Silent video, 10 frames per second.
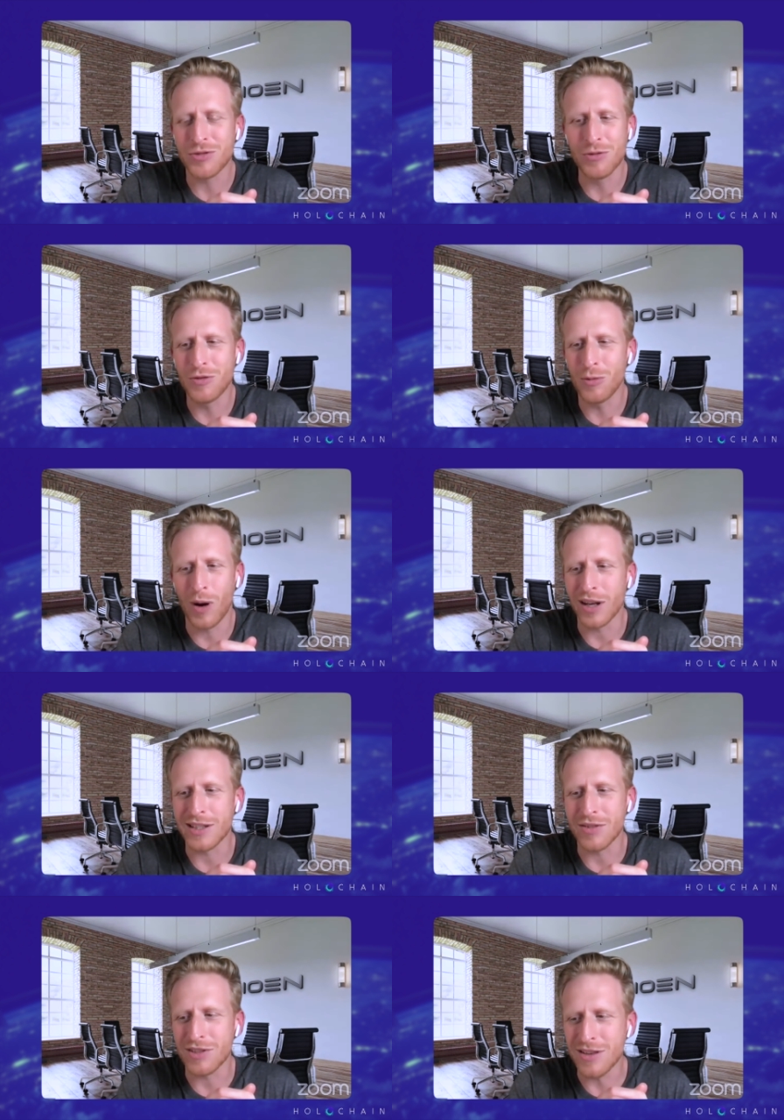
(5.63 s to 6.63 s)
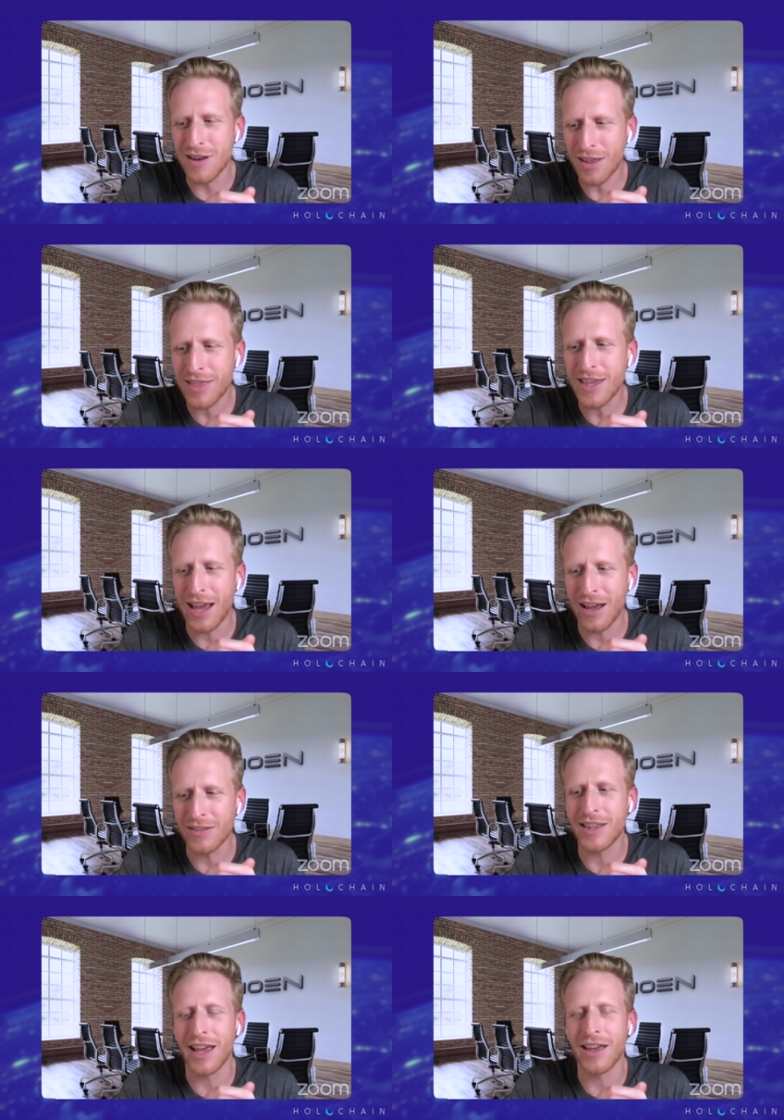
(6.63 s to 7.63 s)
and the most truthful one is there is nothing
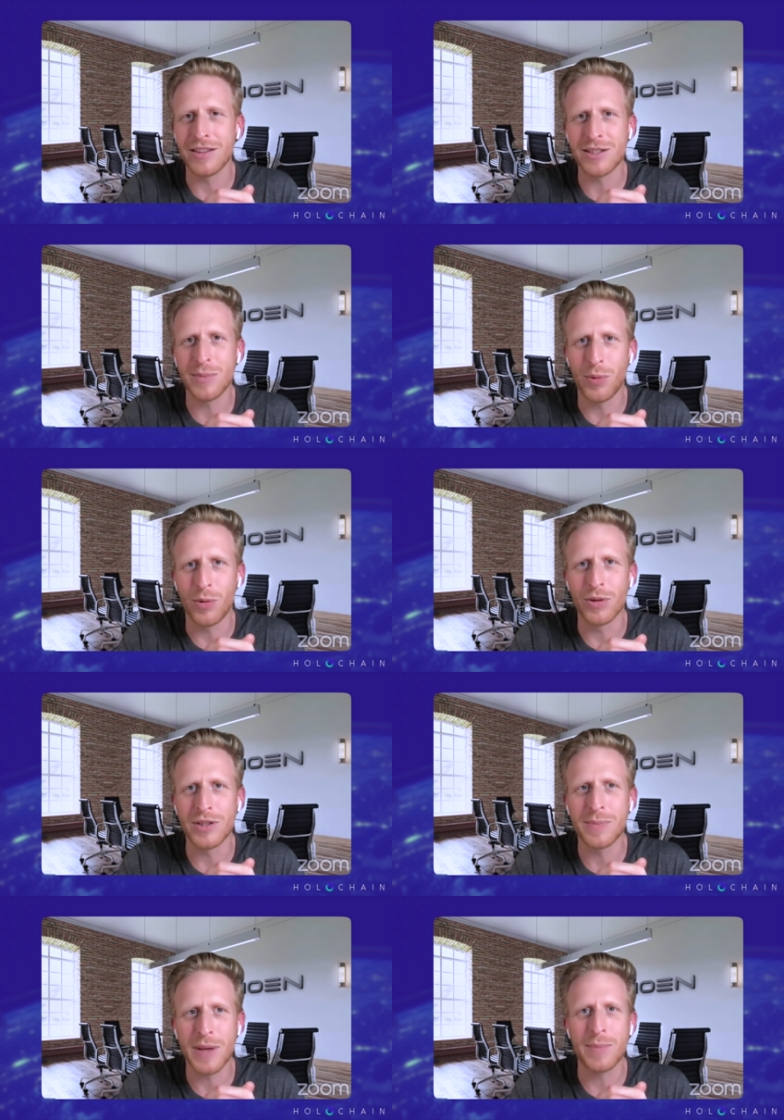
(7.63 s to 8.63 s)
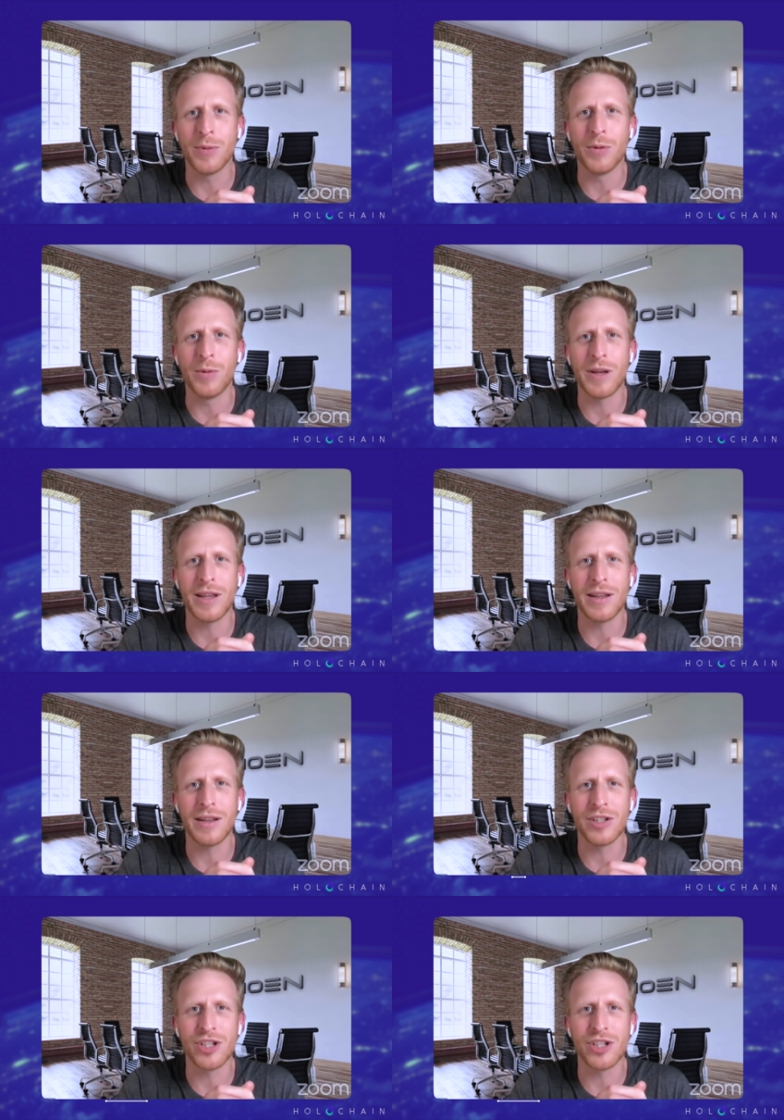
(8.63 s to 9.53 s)
out there that supports people